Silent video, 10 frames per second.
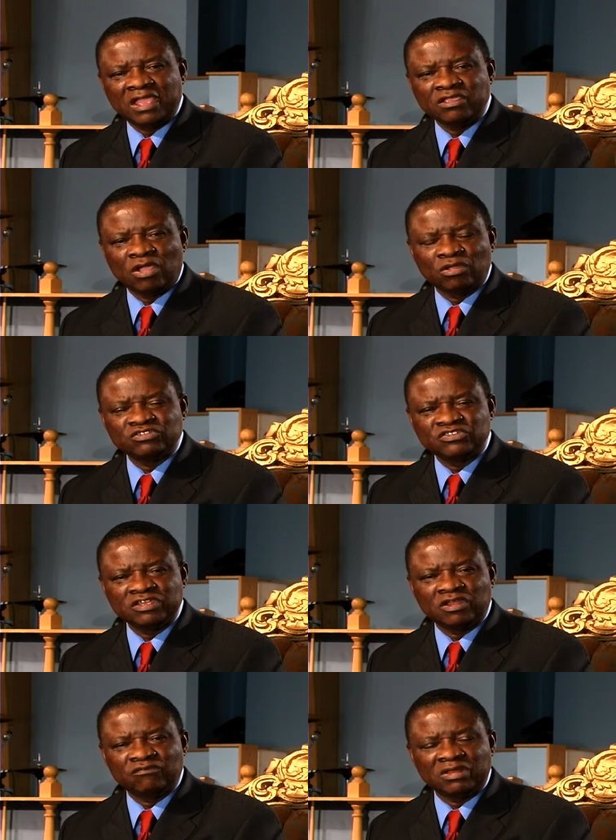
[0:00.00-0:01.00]
your
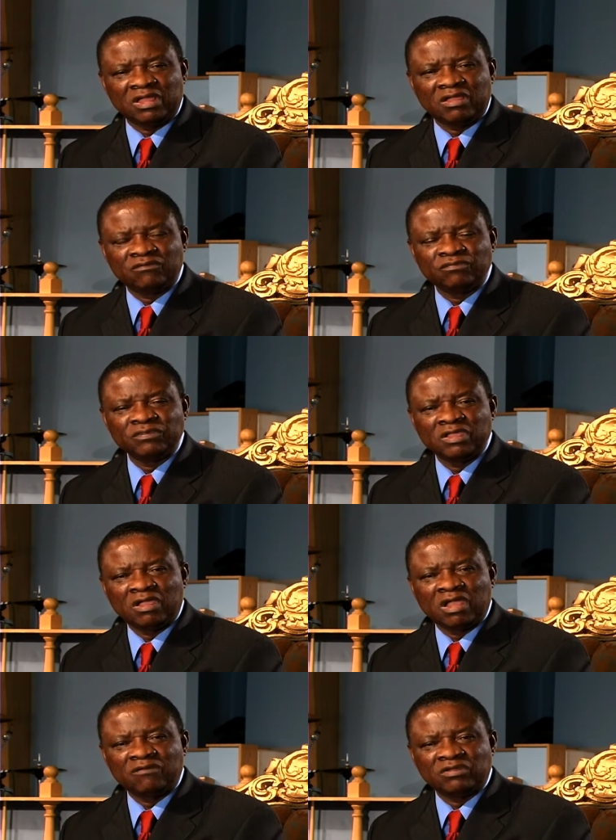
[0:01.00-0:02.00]
seed of love
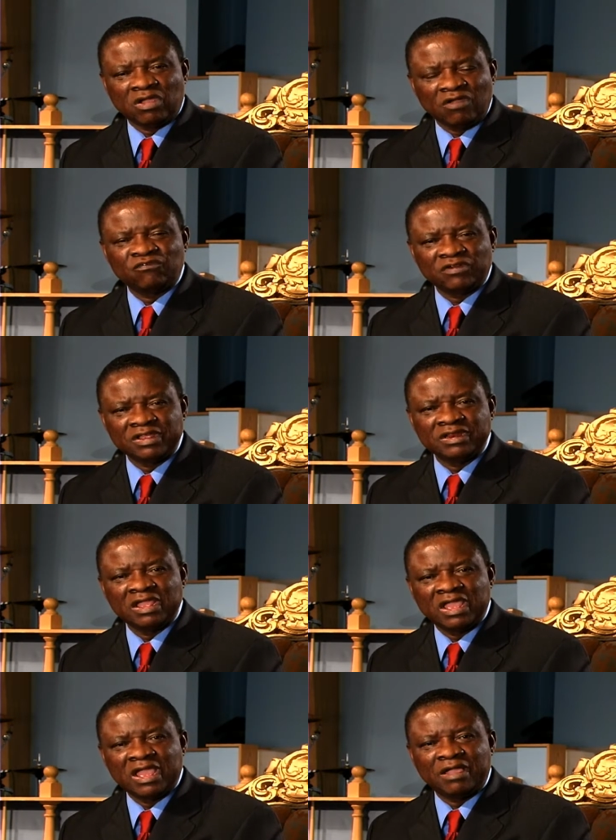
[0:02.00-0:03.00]
of an offering
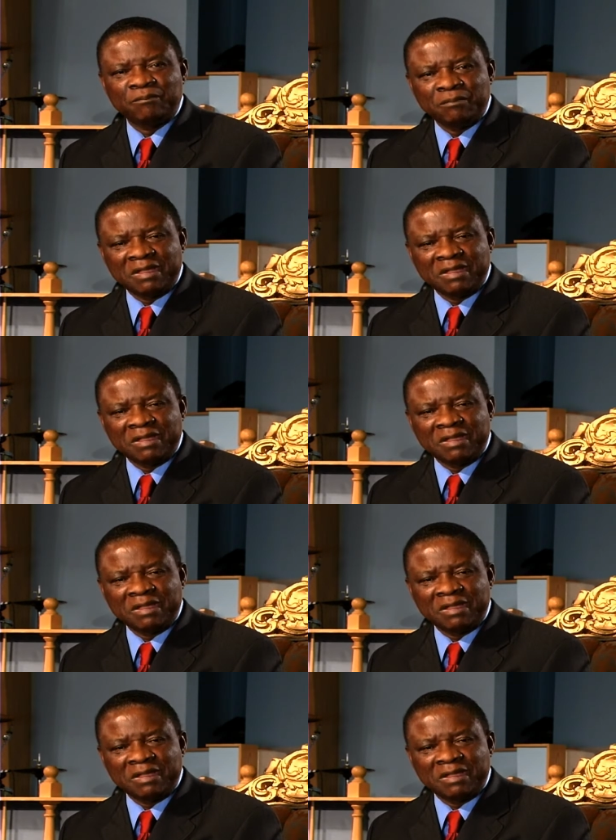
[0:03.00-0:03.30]
um,